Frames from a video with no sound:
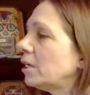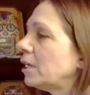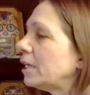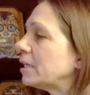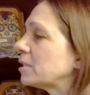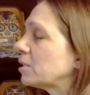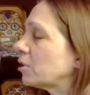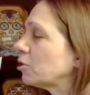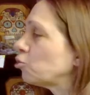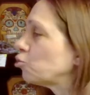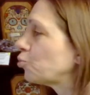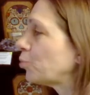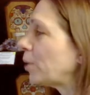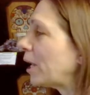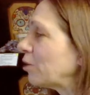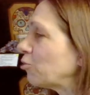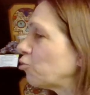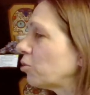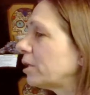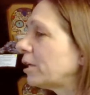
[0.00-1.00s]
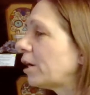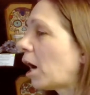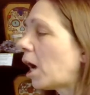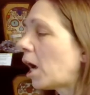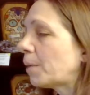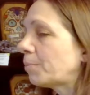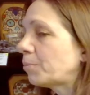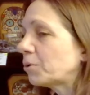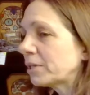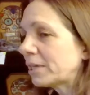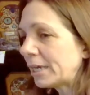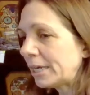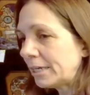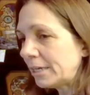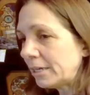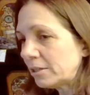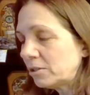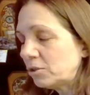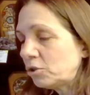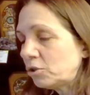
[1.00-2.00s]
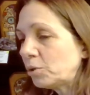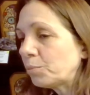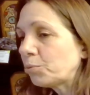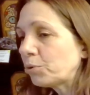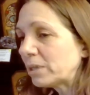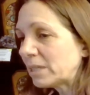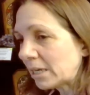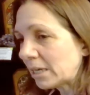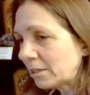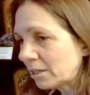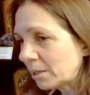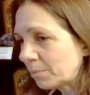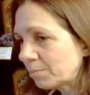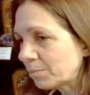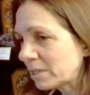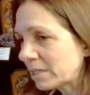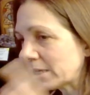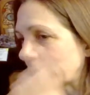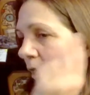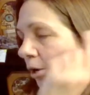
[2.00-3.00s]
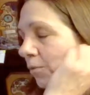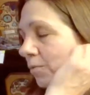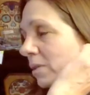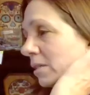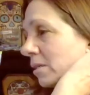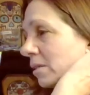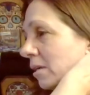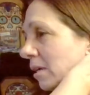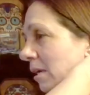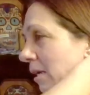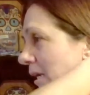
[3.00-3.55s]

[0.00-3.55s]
is contractually obligated to present themselves.